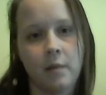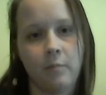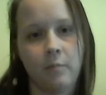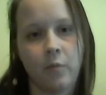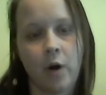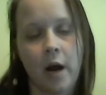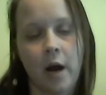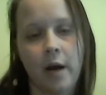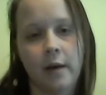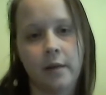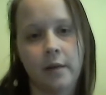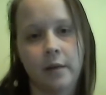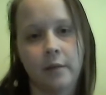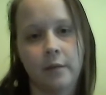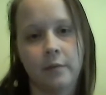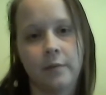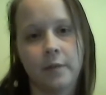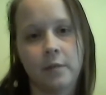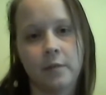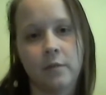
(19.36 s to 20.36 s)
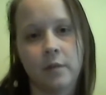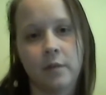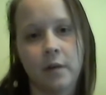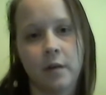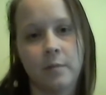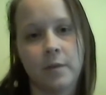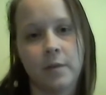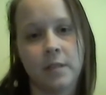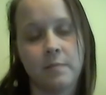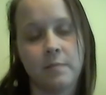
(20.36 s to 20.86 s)
Brett, another physical
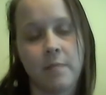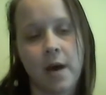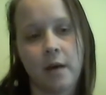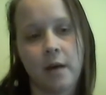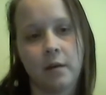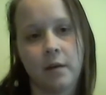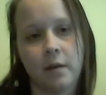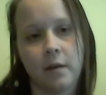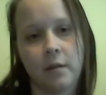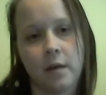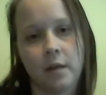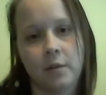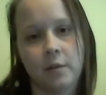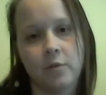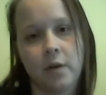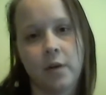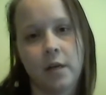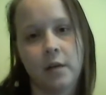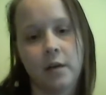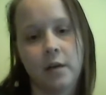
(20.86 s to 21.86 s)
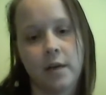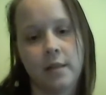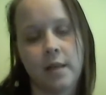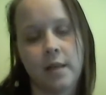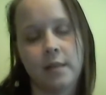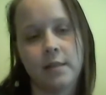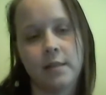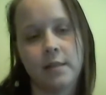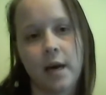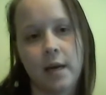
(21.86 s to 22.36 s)
therapist, Matt, our athletic trainer, and
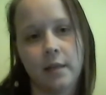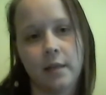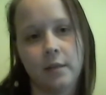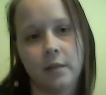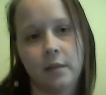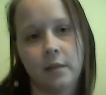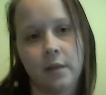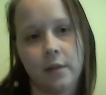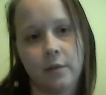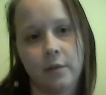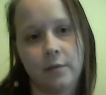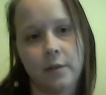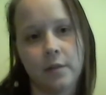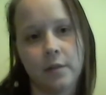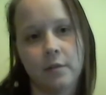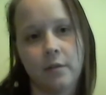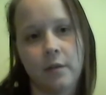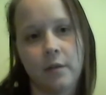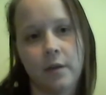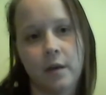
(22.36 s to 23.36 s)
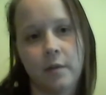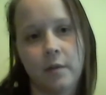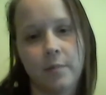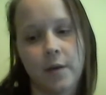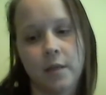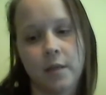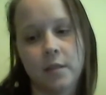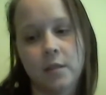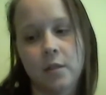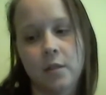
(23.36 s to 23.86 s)
then Tyler, another physical
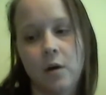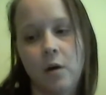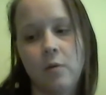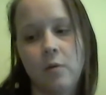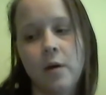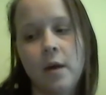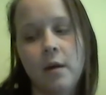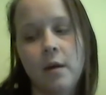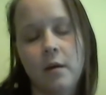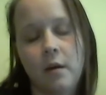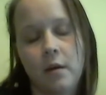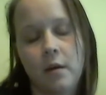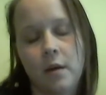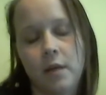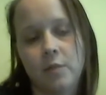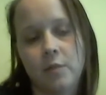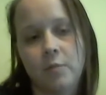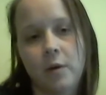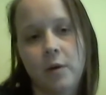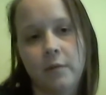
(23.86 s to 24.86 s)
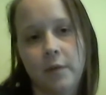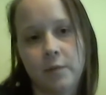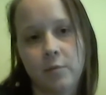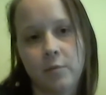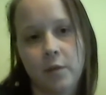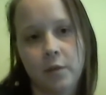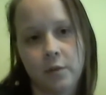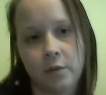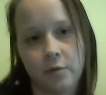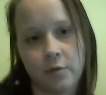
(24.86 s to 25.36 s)
therapist. So each one of us
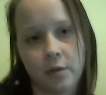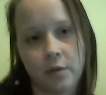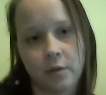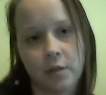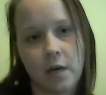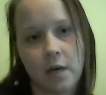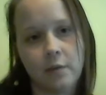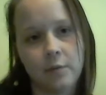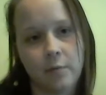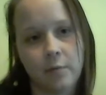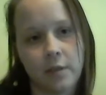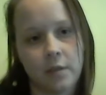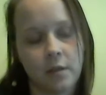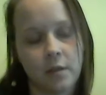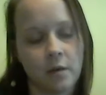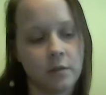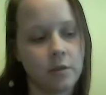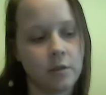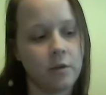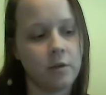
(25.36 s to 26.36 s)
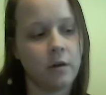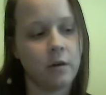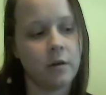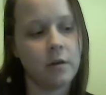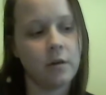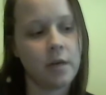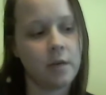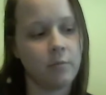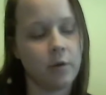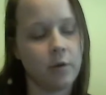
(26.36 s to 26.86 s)
will introduce ourselves when it's our
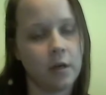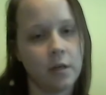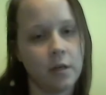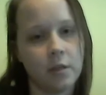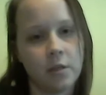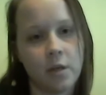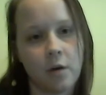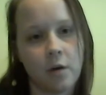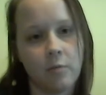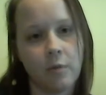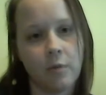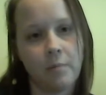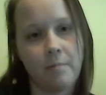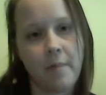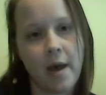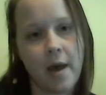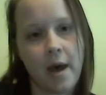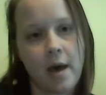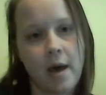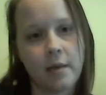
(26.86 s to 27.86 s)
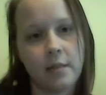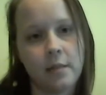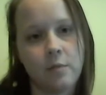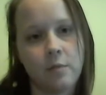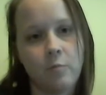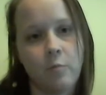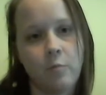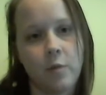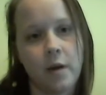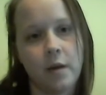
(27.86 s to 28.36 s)
turn, and we're going to start with Matt
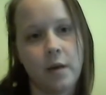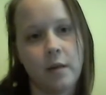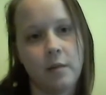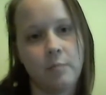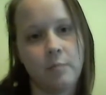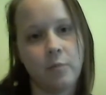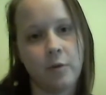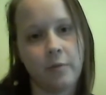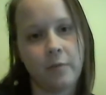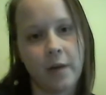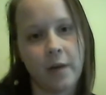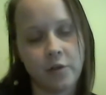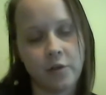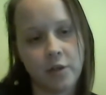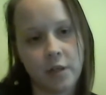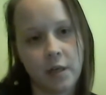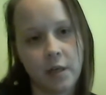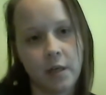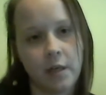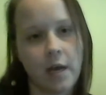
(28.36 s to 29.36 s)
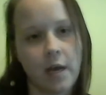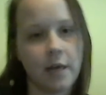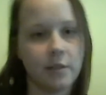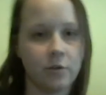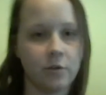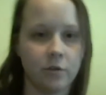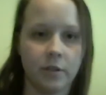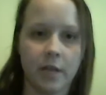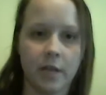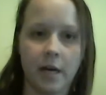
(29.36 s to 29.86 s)
with prevention,
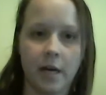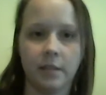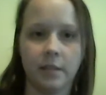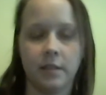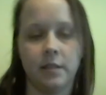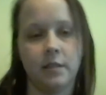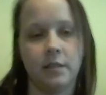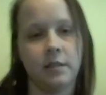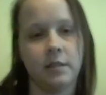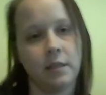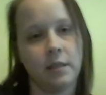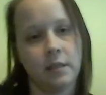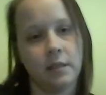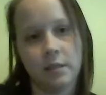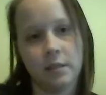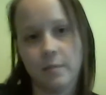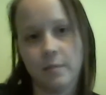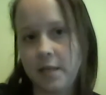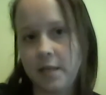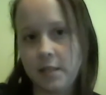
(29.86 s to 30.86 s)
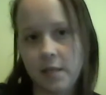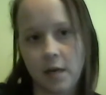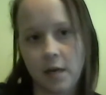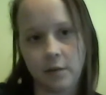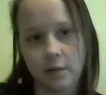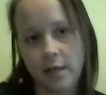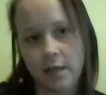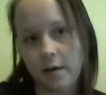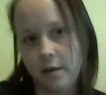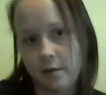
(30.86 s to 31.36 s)
exercises, and some
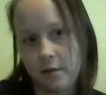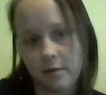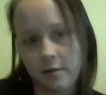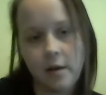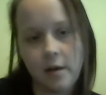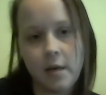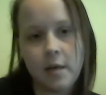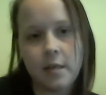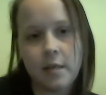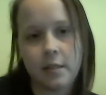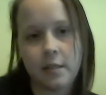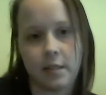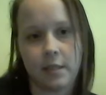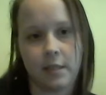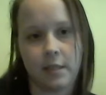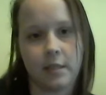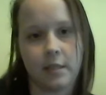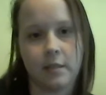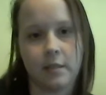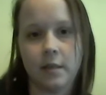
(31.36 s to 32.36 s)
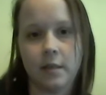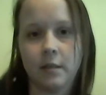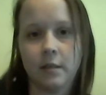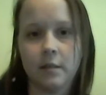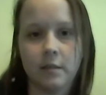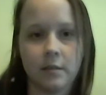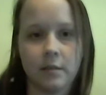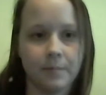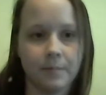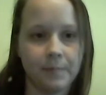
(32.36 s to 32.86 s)
ACL tear
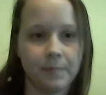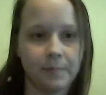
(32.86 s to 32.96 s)
statistics.